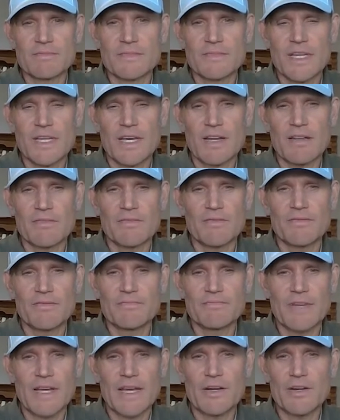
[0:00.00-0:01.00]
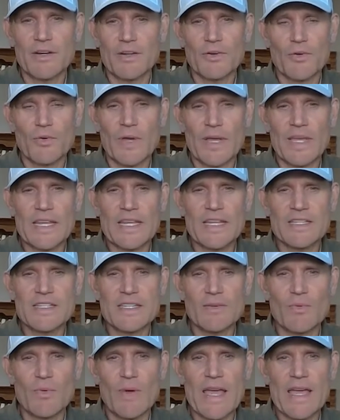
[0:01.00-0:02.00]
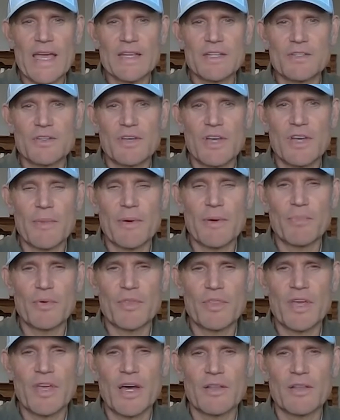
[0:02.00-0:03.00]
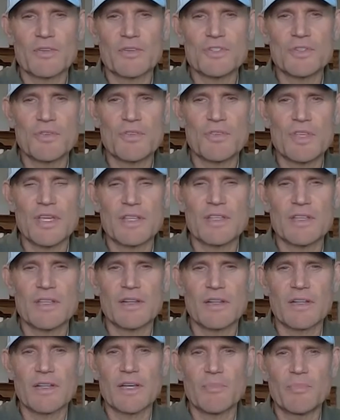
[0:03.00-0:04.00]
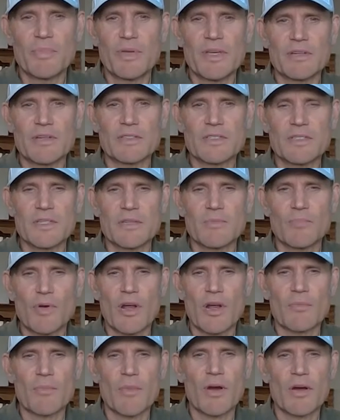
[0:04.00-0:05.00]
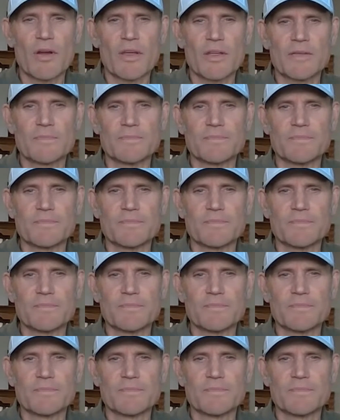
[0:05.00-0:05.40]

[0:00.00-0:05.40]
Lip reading: kind of, I don't know, quick and easy way to come up with colors you think that'll appeal to the broader market?